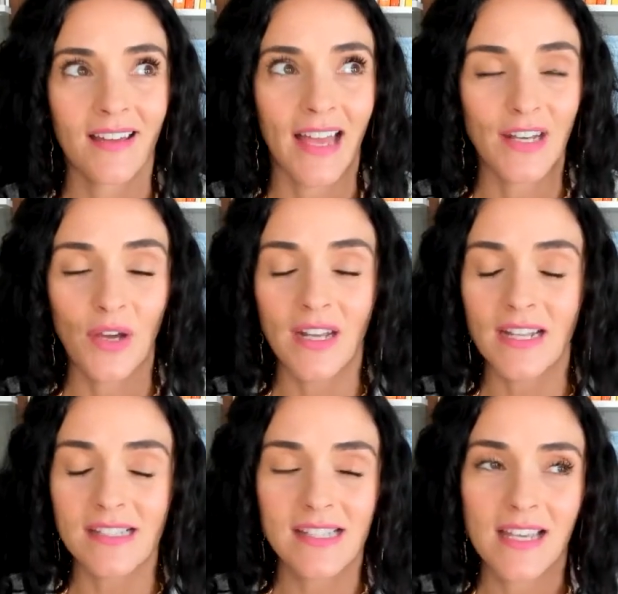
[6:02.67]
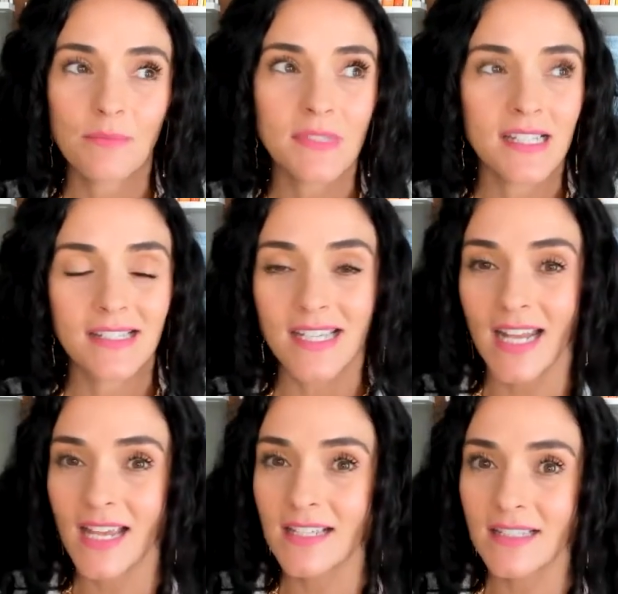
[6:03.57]
know, and it seems in
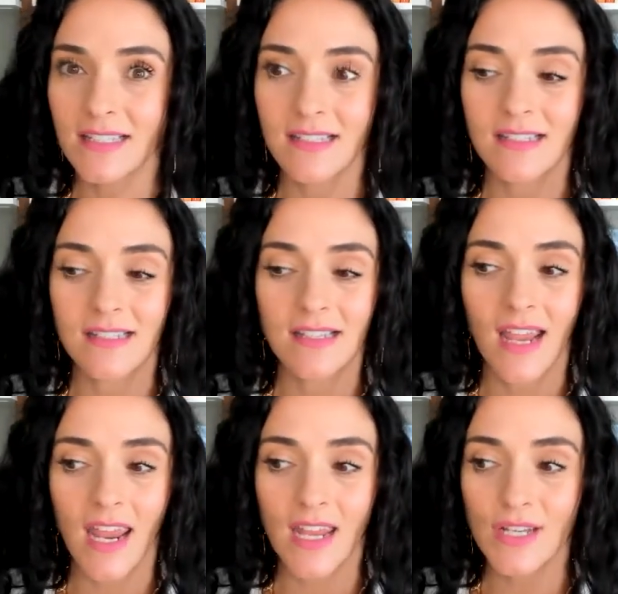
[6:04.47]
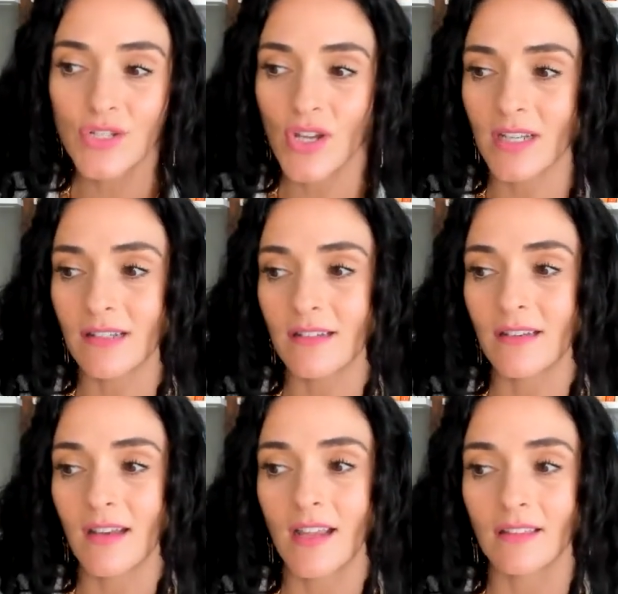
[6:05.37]
today's age and
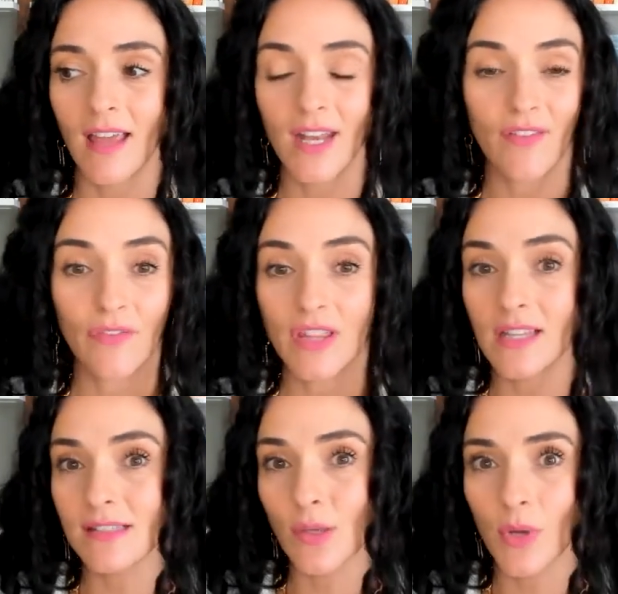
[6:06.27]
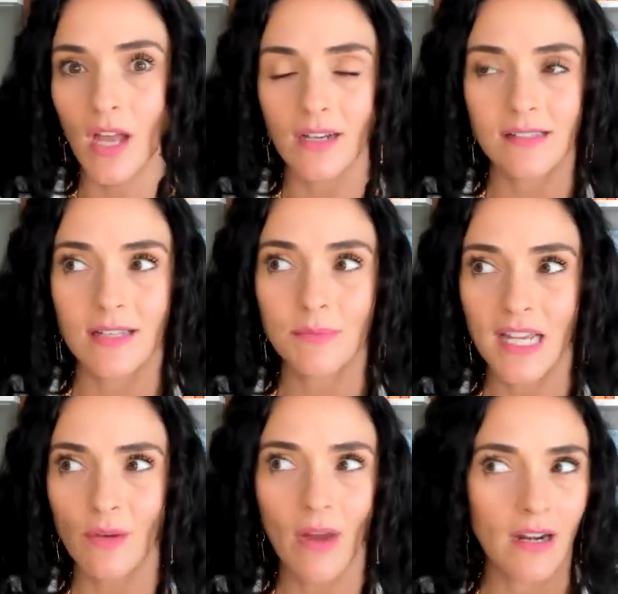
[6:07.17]
in light of everything that's going on, it seems like
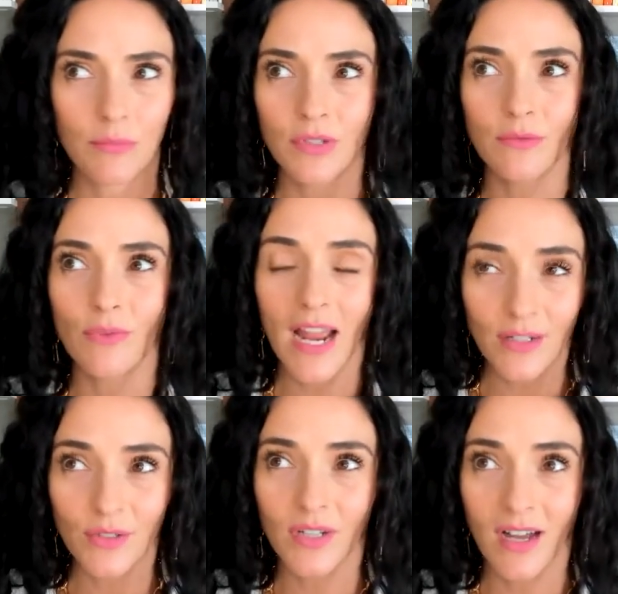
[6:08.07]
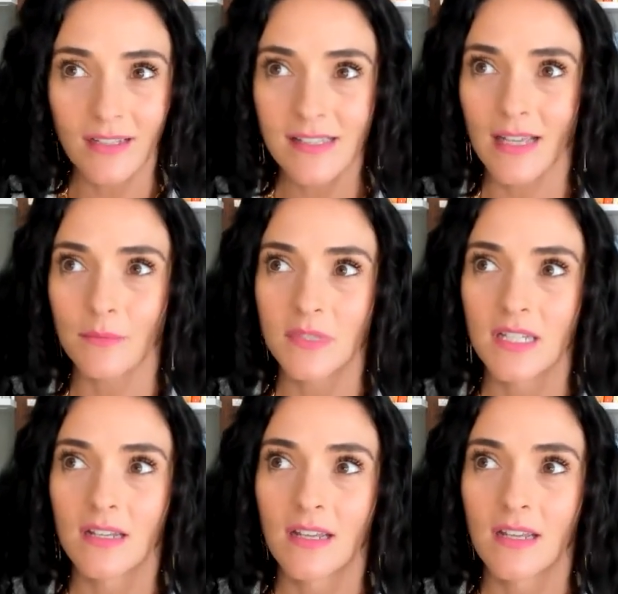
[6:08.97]
a radical concept.